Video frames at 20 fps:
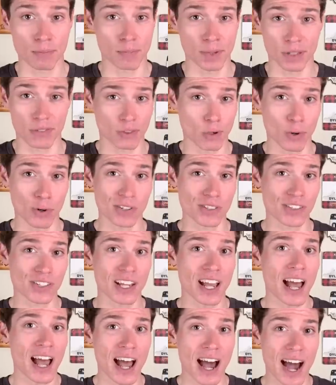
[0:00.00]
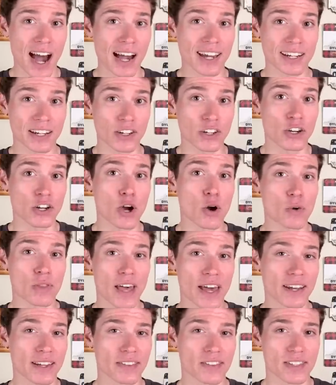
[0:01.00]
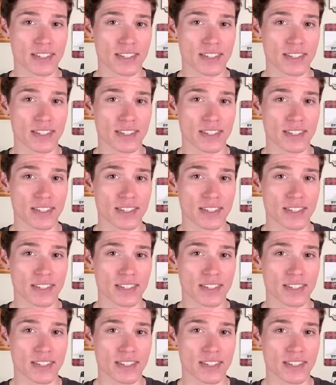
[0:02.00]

but of course, I didn't know that at the